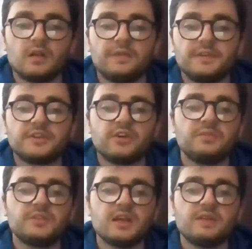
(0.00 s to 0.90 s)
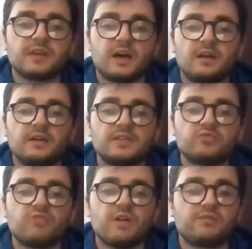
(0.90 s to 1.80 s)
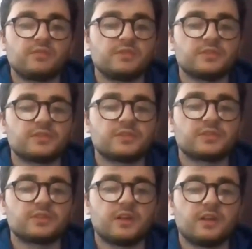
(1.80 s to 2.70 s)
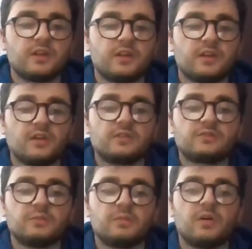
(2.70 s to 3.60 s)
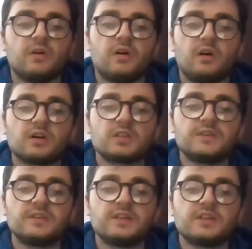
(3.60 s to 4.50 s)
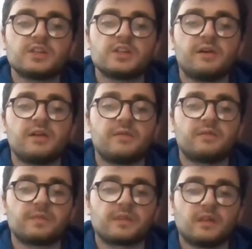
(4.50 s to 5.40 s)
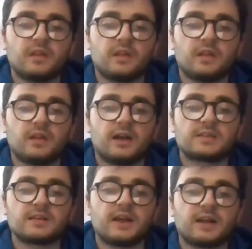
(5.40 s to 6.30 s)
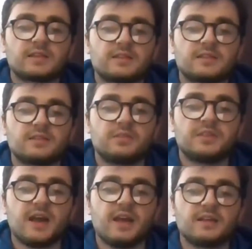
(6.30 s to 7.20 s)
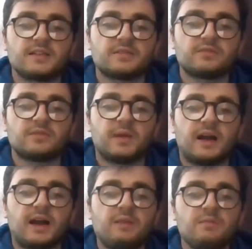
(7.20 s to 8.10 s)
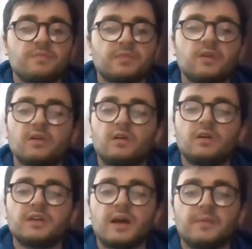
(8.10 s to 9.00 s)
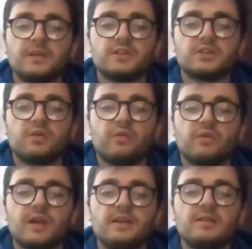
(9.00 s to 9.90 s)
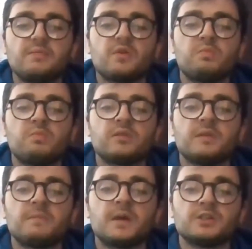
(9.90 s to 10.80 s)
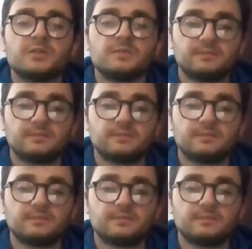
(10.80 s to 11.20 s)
The term safeguarding is referenced from Oxford Dictionary as an act to protect from harm or damage with any appropriate measure.